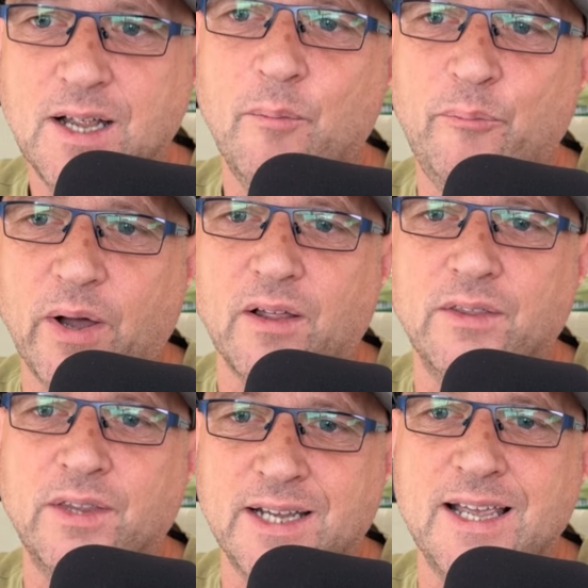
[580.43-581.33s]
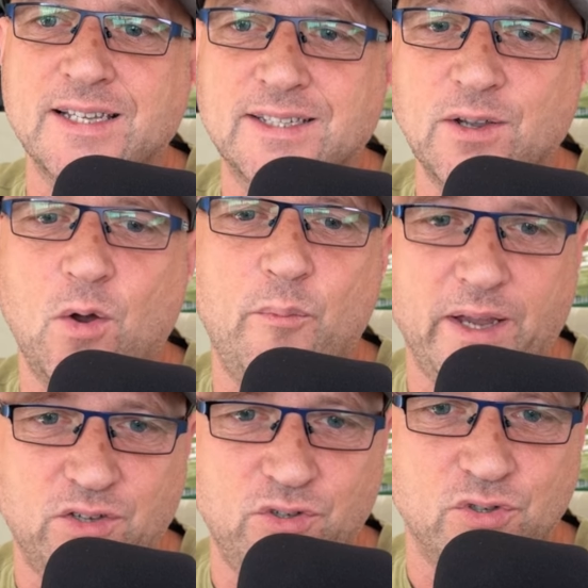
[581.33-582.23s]
But there is still
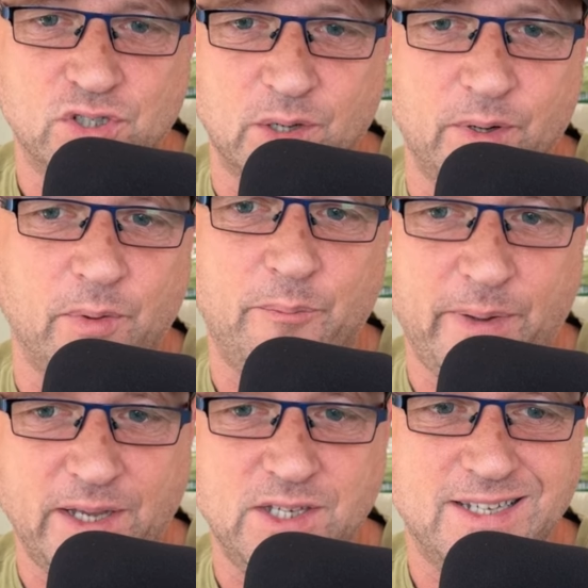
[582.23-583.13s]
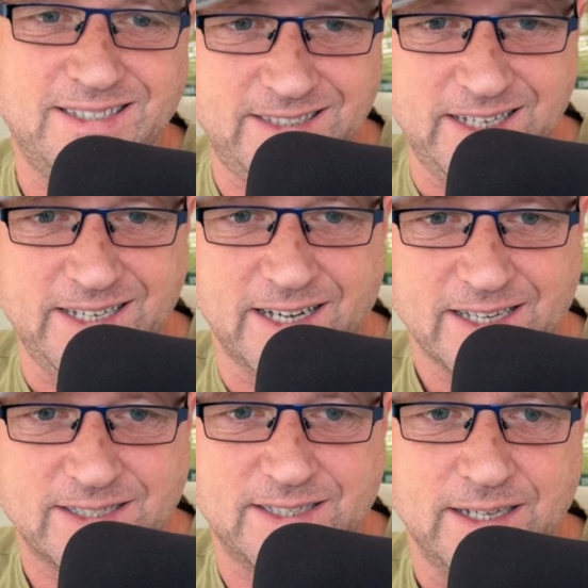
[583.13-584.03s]
big news coming about Benji
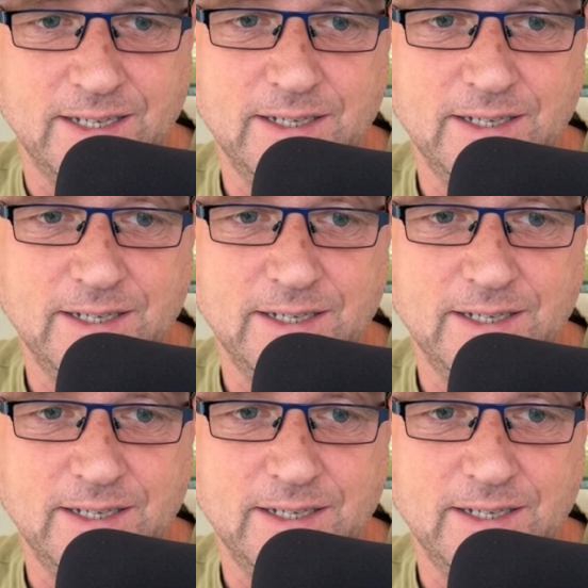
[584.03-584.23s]
Siegrist.